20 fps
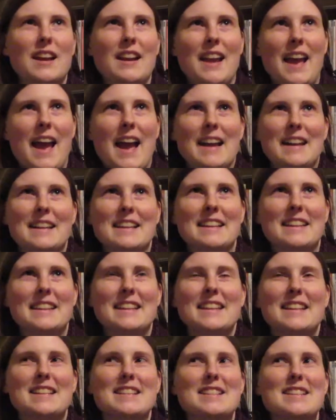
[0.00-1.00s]
and adding
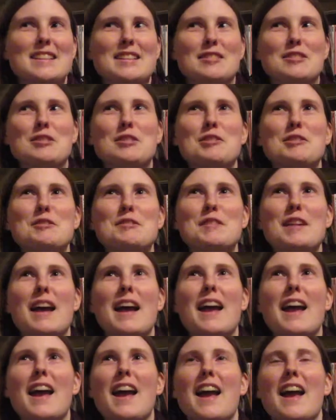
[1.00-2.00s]
things into
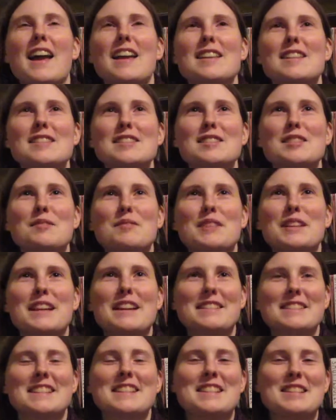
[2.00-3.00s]

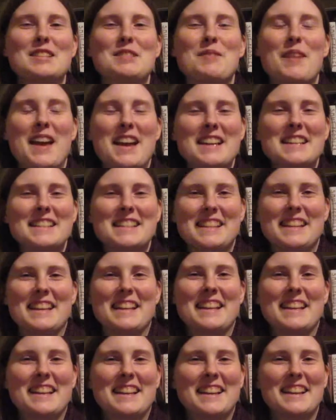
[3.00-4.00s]
somebody else's painting,